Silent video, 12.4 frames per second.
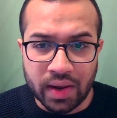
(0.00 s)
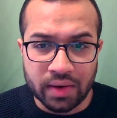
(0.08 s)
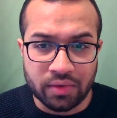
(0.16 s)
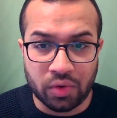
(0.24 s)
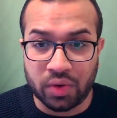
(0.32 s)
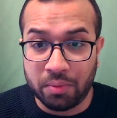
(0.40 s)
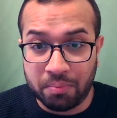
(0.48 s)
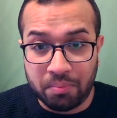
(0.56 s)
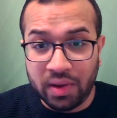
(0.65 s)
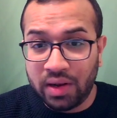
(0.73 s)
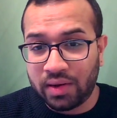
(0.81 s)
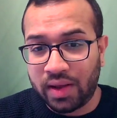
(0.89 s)
And so you
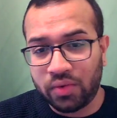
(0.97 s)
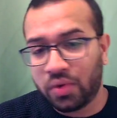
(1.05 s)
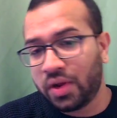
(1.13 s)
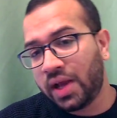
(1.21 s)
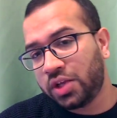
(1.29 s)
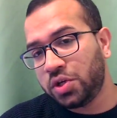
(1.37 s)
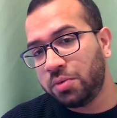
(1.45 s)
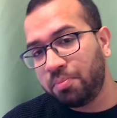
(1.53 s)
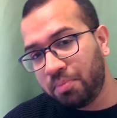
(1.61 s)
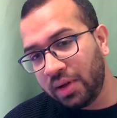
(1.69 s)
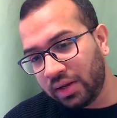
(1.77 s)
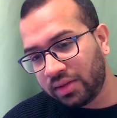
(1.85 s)
can actually
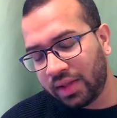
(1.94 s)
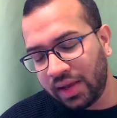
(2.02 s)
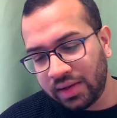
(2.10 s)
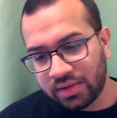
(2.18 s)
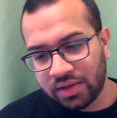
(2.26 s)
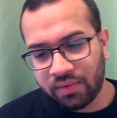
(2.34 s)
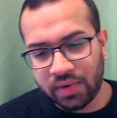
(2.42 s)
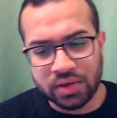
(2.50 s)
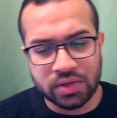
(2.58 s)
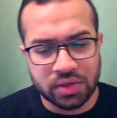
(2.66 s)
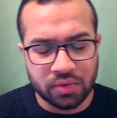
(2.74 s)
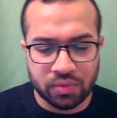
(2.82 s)
build things.
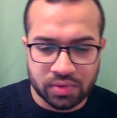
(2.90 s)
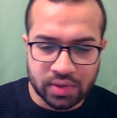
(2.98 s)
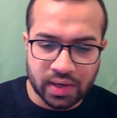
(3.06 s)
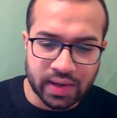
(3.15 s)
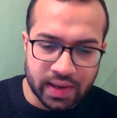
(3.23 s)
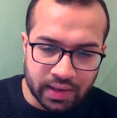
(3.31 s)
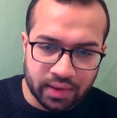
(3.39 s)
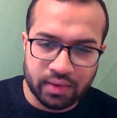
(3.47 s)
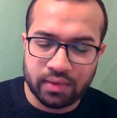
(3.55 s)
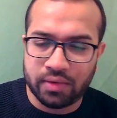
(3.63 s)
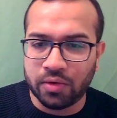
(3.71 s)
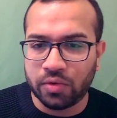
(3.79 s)
Once you start
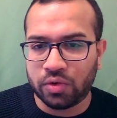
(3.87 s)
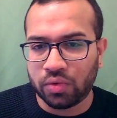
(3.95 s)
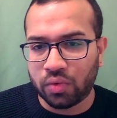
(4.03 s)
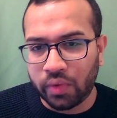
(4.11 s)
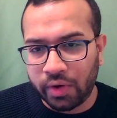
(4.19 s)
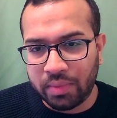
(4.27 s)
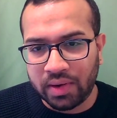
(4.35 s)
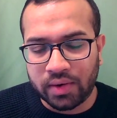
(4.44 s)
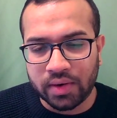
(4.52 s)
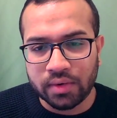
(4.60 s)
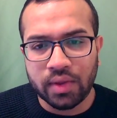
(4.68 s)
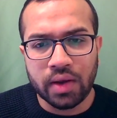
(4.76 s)
getting used to Query
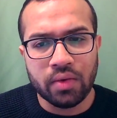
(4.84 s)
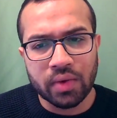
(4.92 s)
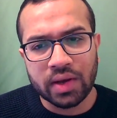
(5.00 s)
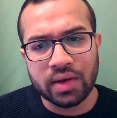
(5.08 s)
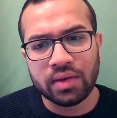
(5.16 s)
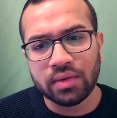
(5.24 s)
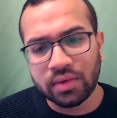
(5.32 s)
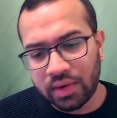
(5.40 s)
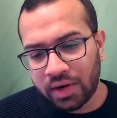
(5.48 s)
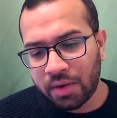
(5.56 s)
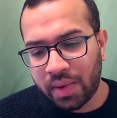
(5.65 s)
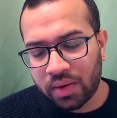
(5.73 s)
Builder, then you can
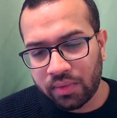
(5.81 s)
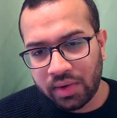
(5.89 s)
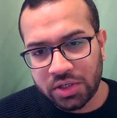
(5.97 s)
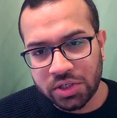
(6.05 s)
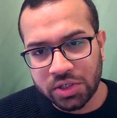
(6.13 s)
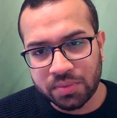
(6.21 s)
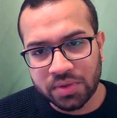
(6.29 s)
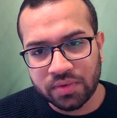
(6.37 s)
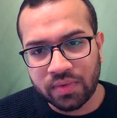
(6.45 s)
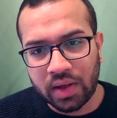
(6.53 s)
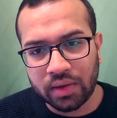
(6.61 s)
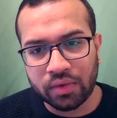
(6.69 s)
learn about relationships as
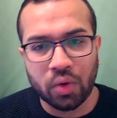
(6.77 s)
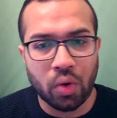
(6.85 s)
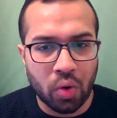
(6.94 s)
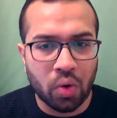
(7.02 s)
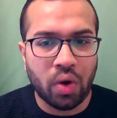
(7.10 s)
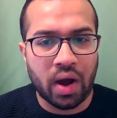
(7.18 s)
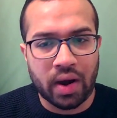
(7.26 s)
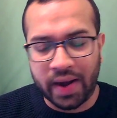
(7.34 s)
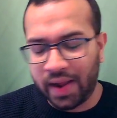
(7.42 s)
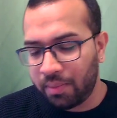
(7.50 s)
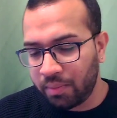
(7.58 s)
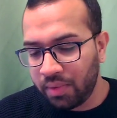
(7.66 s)
well. So
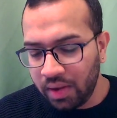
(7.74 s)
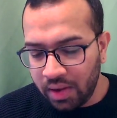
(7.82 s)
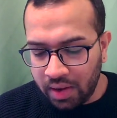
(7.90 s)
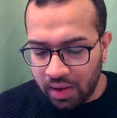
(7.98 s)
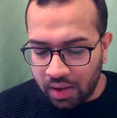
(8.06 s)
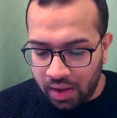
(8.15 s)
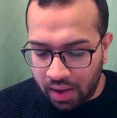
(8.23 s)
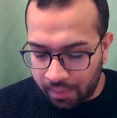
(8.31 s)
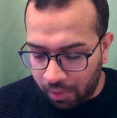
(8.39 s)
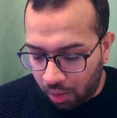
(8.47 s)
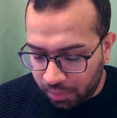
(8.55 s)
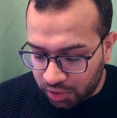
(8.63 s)
ORM,
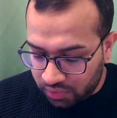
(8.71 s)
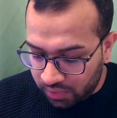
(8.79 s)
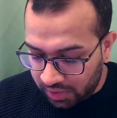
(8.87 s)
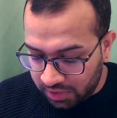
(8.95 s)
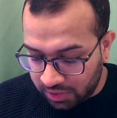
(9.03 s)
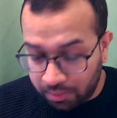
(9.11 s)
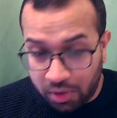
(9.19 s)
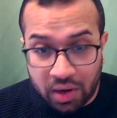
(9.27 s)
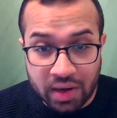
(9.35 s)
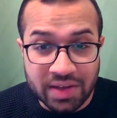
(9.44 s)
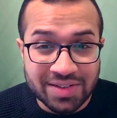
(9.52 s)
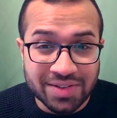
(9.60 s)
object relational
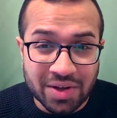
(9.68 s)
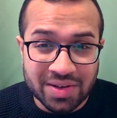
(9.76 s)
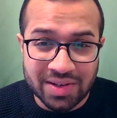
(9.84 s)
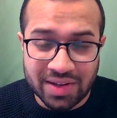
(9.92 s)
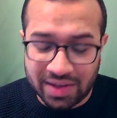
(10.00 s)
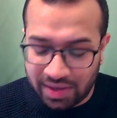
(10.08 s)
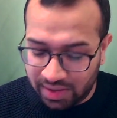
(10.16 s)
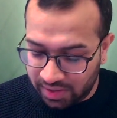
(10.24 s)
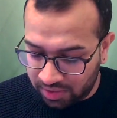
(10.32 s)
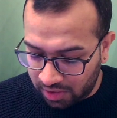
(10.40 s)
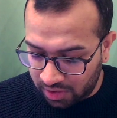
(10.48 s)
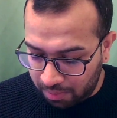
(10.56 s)
model, is not
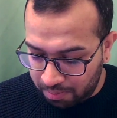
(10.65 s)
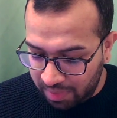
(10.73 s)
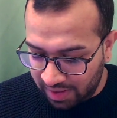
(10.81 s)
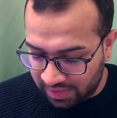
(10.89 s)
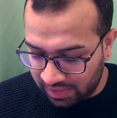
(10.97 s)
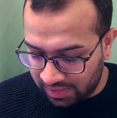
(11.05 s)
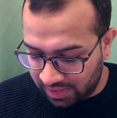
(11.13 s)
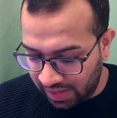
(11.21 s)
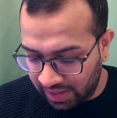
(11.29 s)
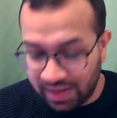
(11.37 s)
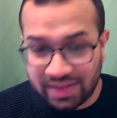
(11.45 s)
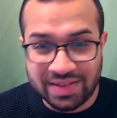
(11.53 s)
a basic
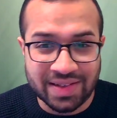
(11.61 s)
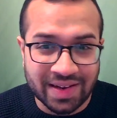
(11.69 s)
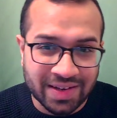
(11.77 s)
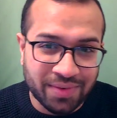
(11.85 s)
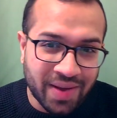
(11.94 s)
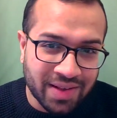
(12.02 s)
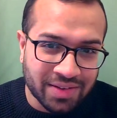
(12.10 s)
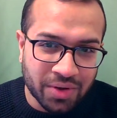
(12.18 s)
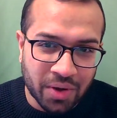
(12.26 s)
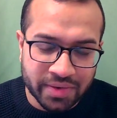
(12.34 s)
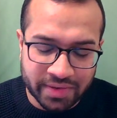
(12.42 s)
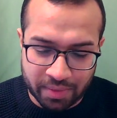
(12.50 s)
thing. It's an advanced
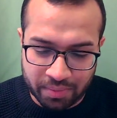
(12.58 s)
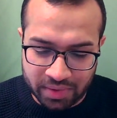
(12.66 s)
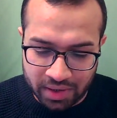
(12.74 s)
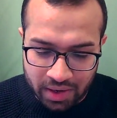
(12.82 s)
concept.